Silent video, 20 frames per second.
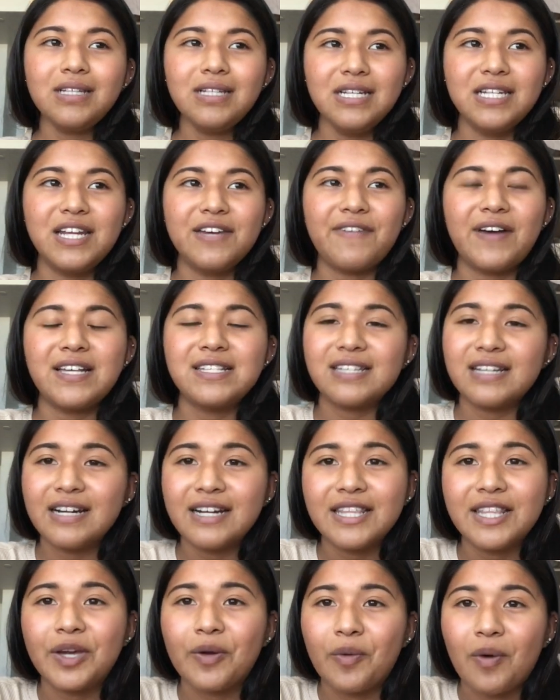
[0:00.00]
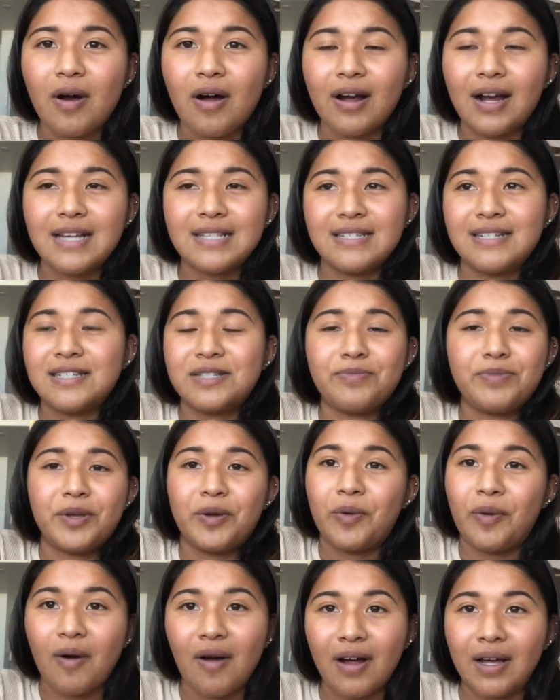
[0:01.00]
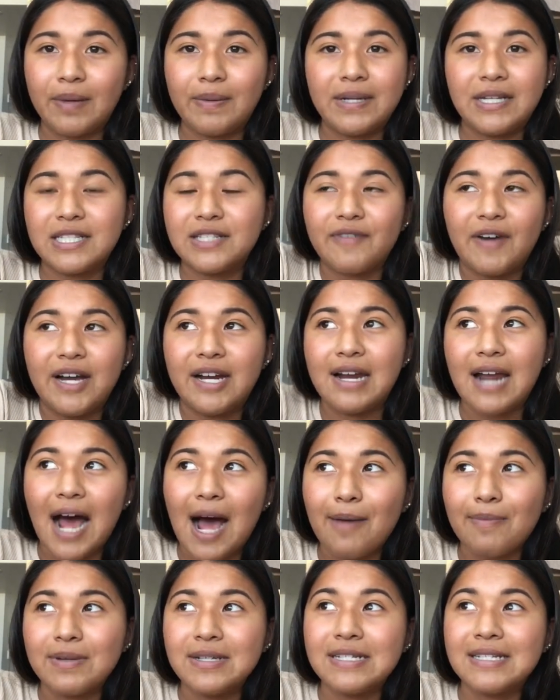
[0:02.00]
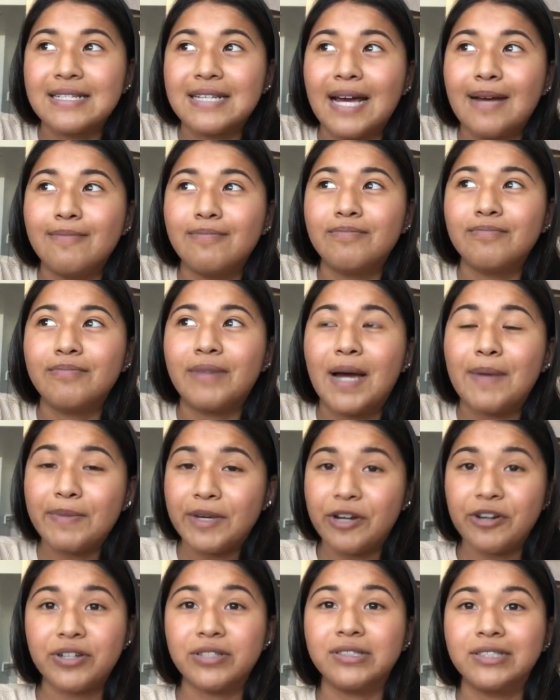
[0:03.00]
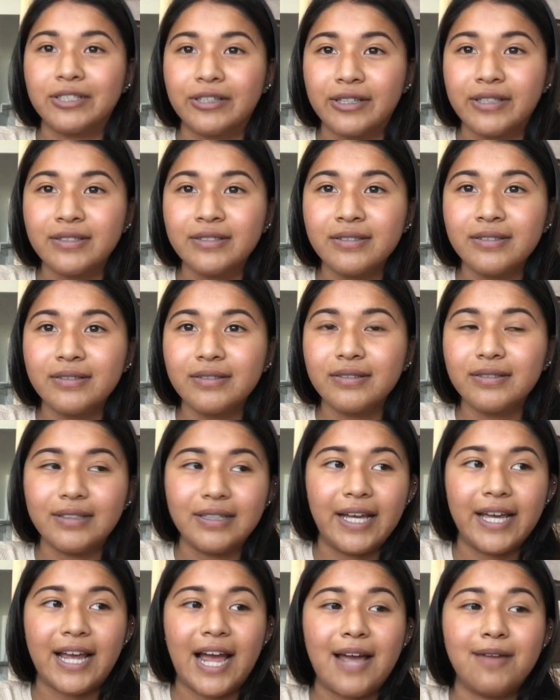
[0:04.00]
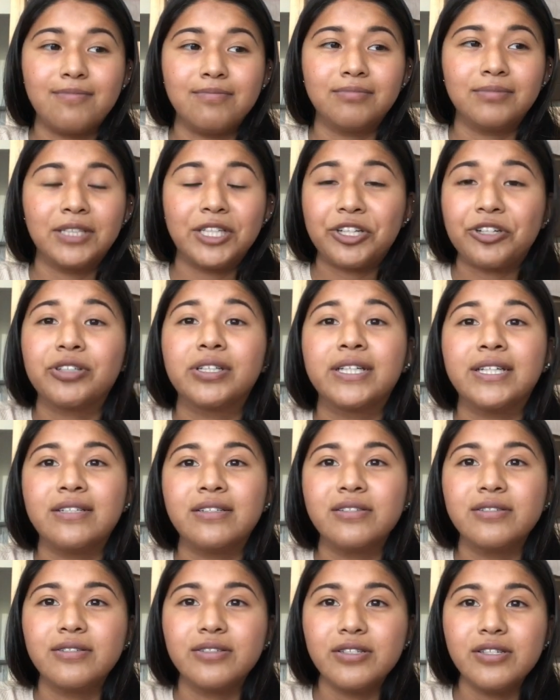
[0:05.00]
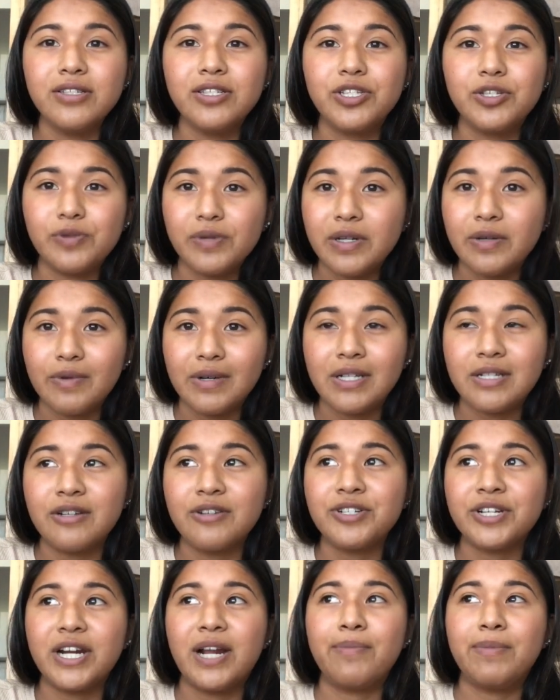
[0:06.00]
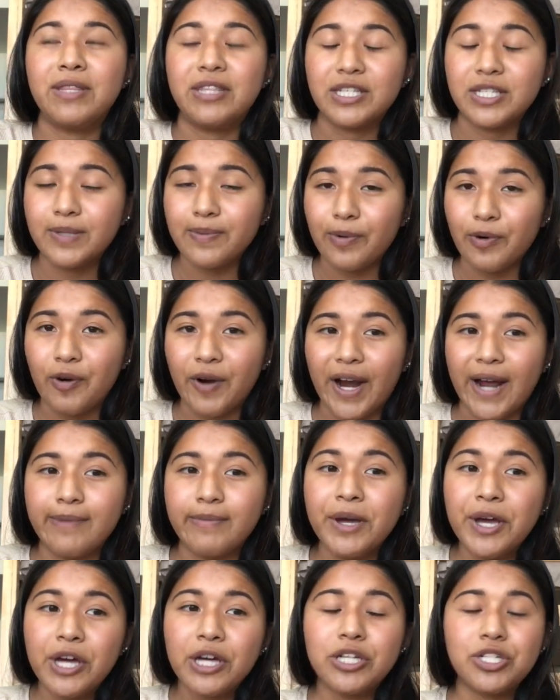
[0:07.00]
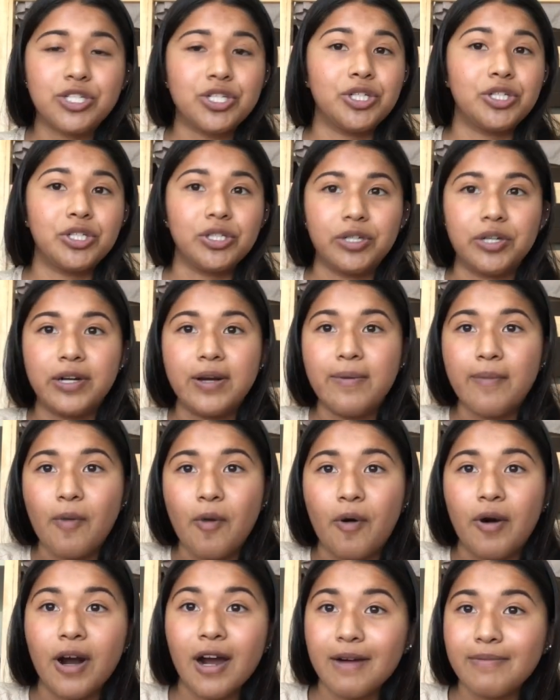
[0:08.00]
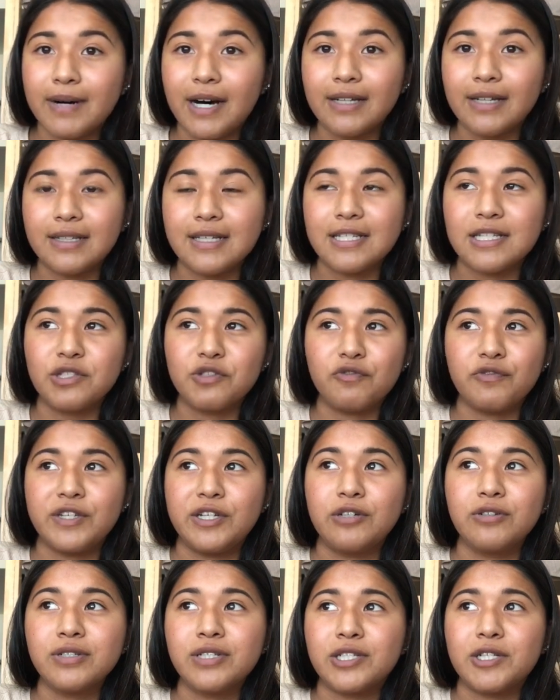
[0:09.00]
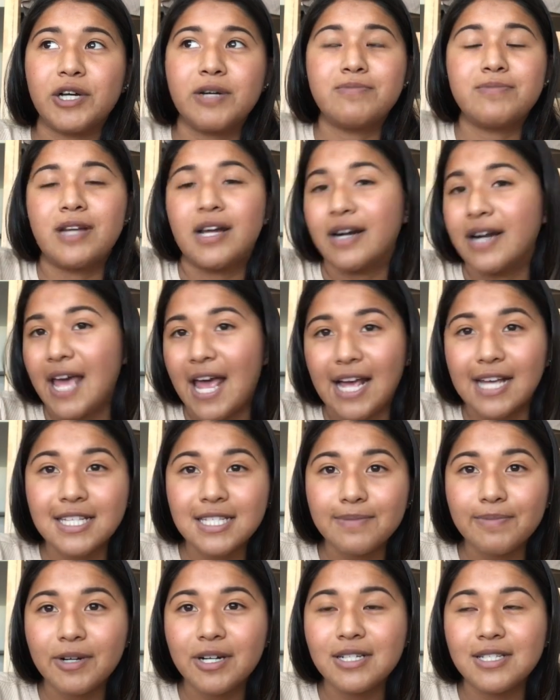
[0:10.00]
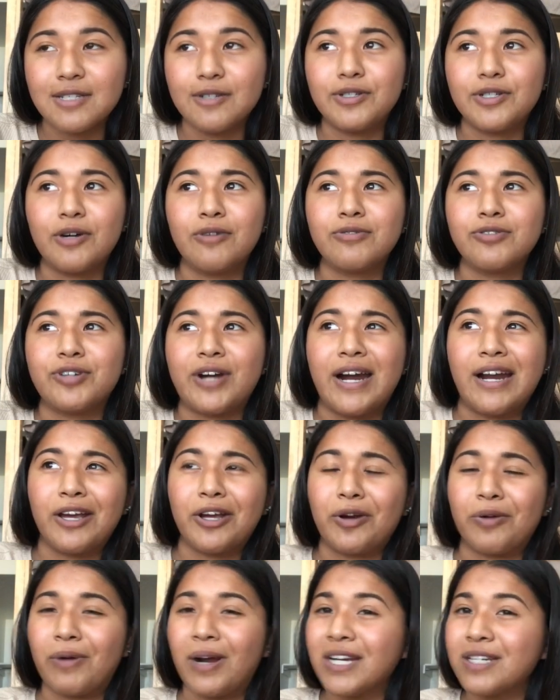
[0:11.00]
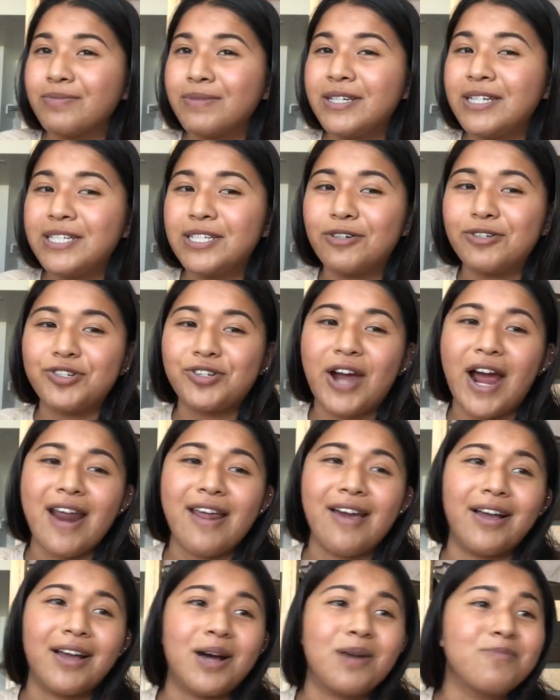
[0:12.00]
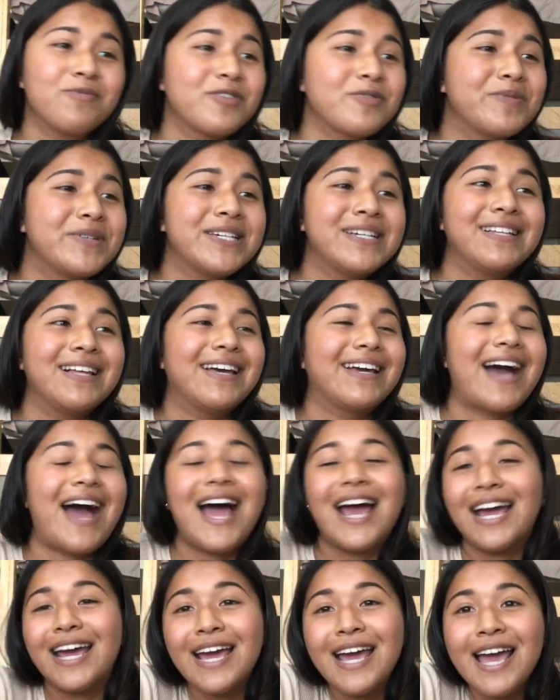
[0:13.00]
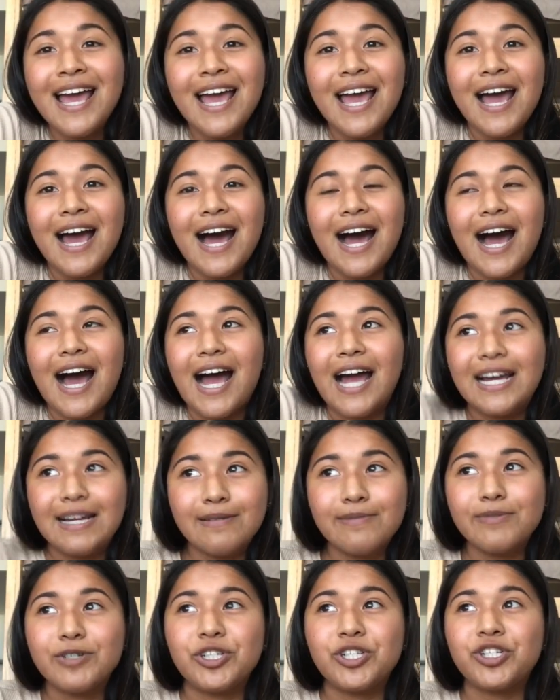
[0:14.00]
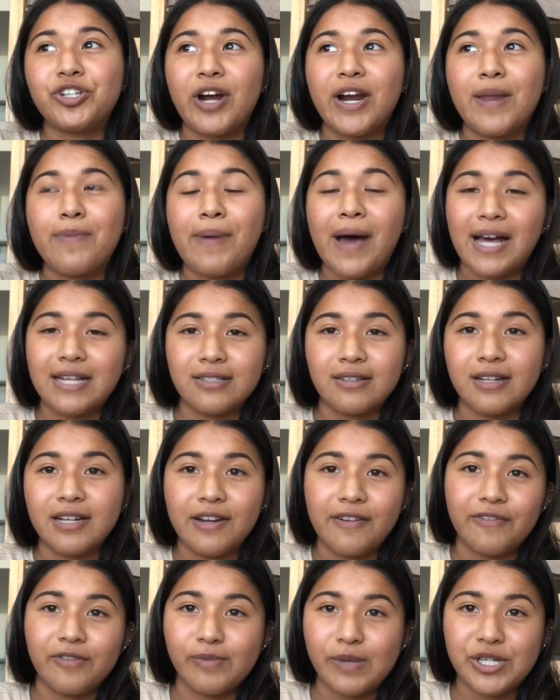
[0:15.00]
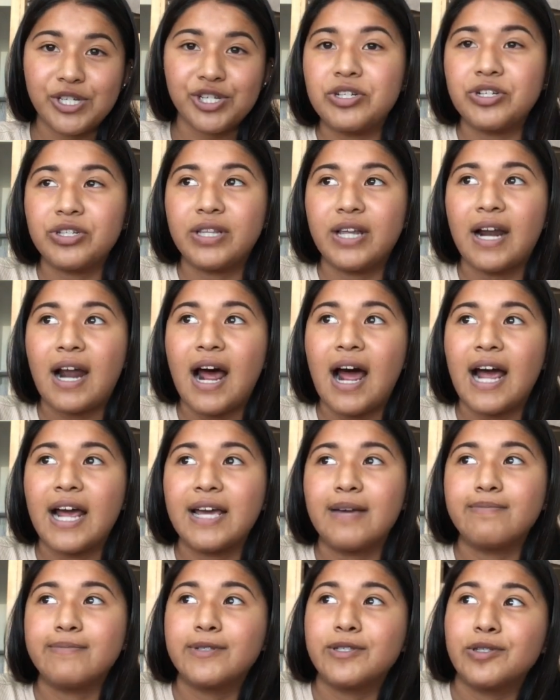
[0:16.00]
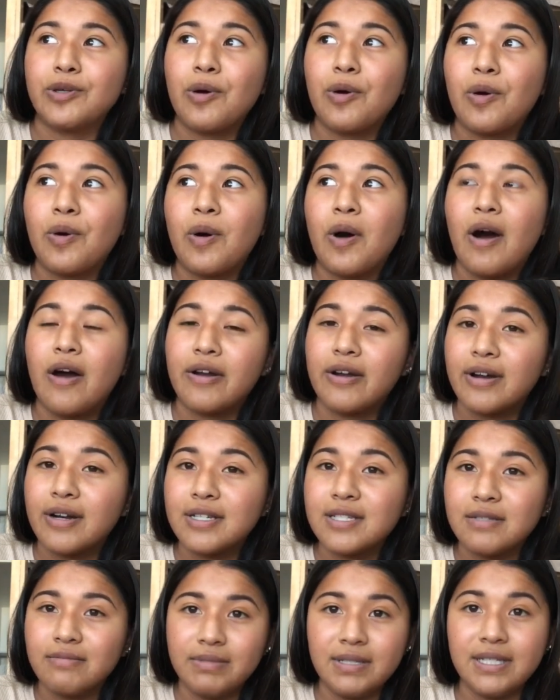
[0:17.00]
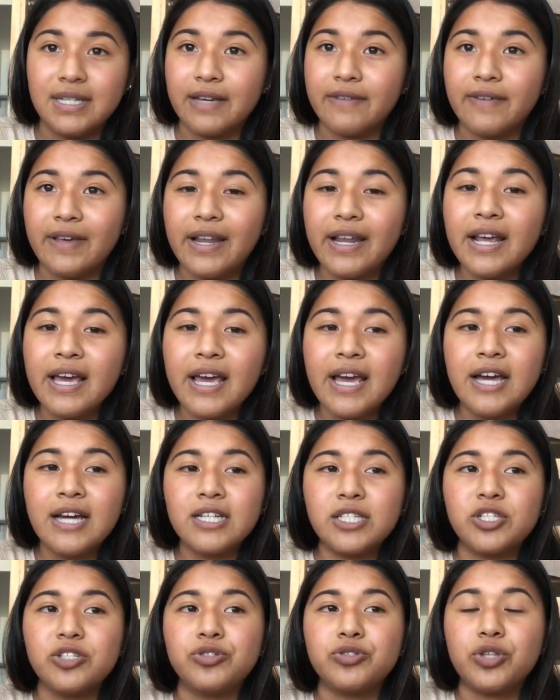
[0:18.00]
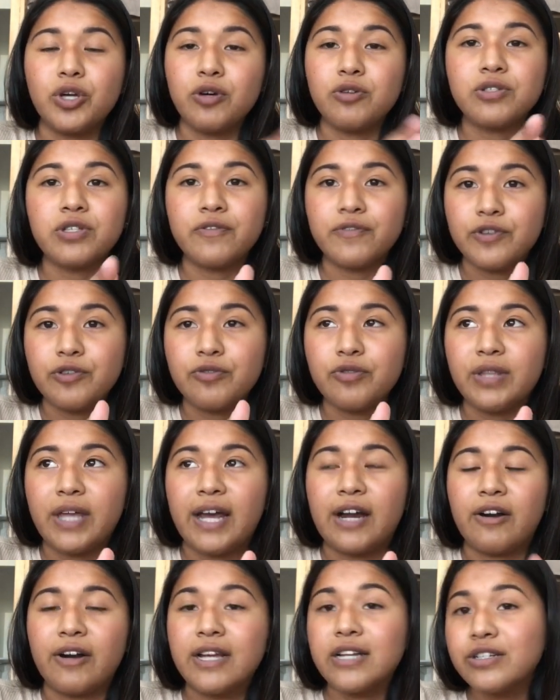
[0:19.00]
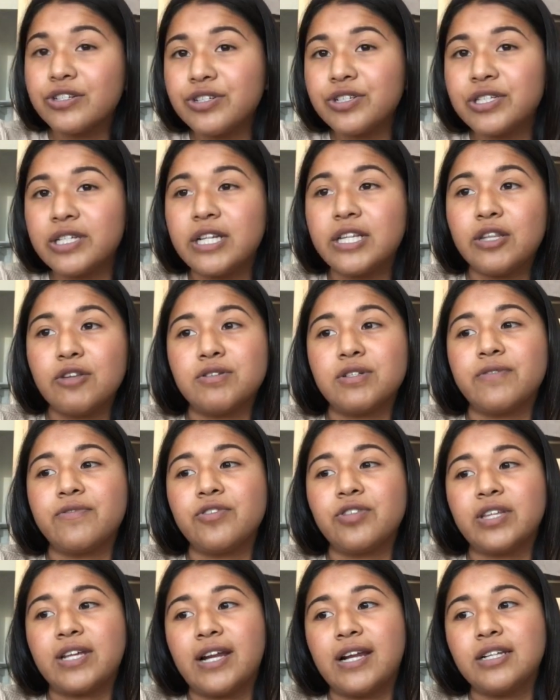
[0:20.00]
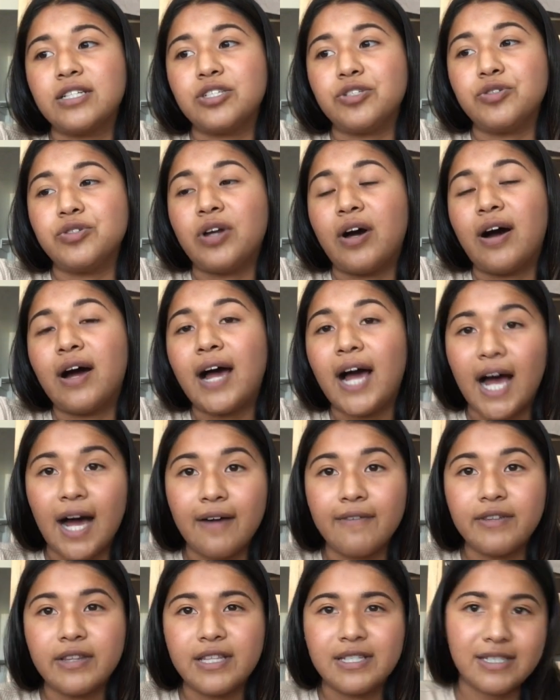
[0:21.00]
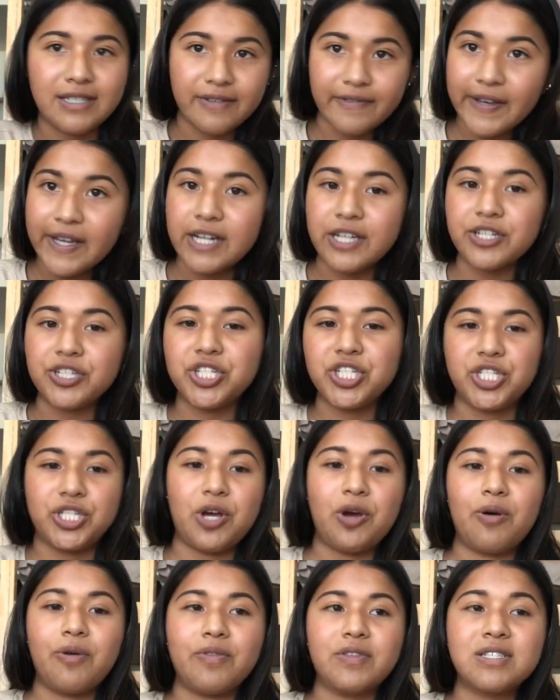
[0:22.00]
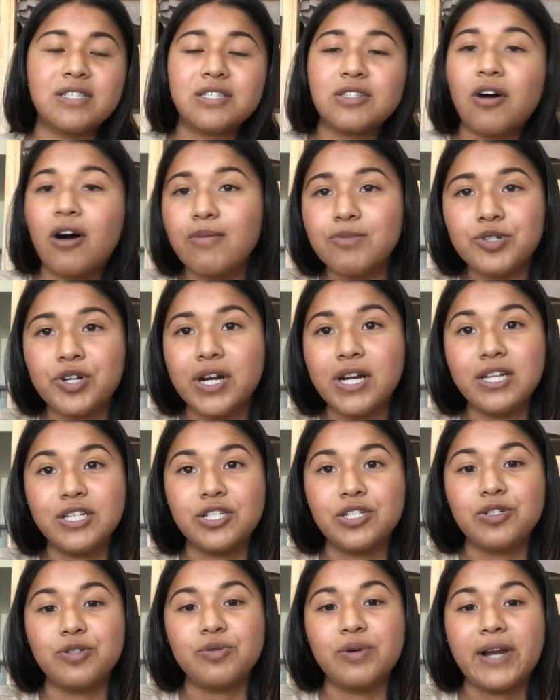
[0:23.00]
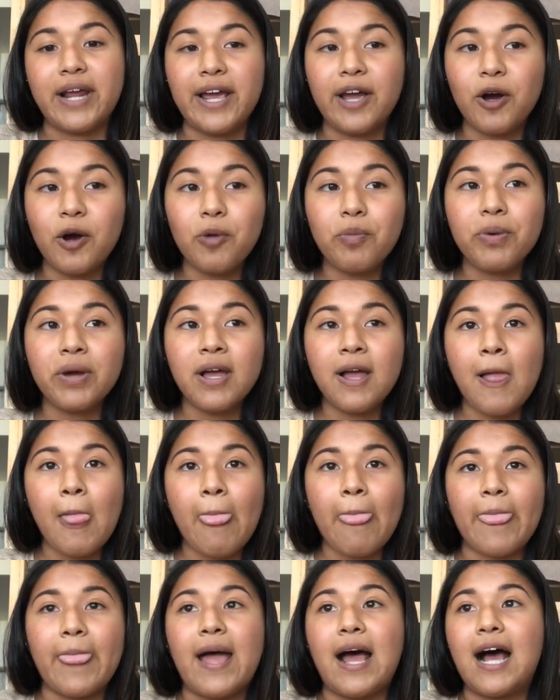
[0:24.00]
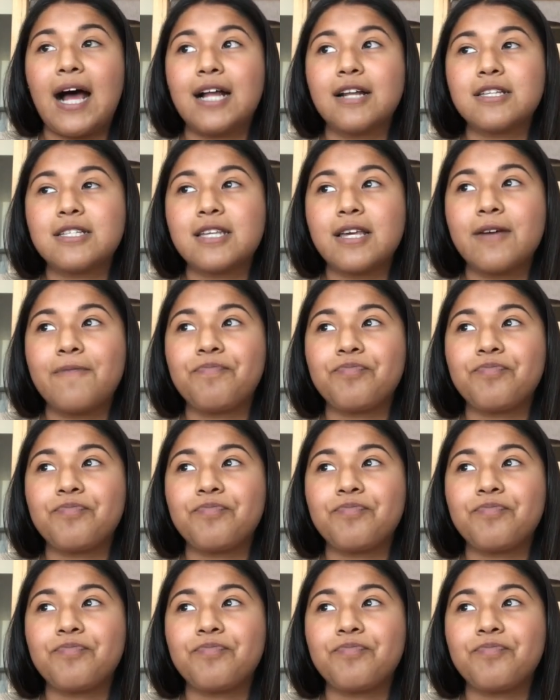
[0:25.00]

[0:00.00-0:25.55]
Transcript: And if I said anything wrong, I said something wrong. I mean, it's fine, it happens. I'm here to learn. Like, I'm literally doing research, and I'm in this program to learn more about this field. So I'm not an expert, so don't try to correct me. Don't try to come for me. Like, I am just trying to pass on information that I am so honored to be given to those of you that are interested and those of you that do not have this advantage. So this is all I'm trying to do, and I hope that